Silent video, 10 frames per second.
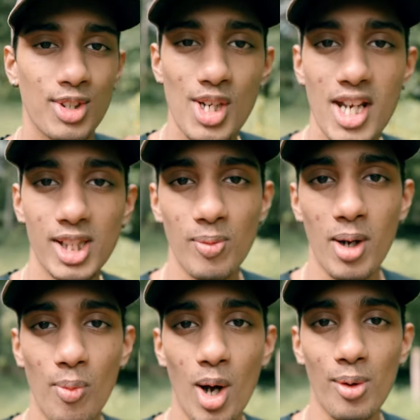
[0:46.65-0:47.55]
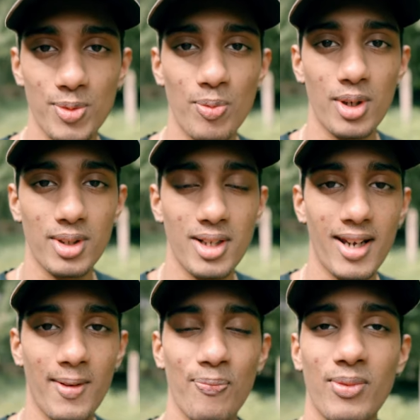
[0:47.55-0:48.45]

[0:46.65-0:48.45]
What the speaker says: Today is my mom's birthday.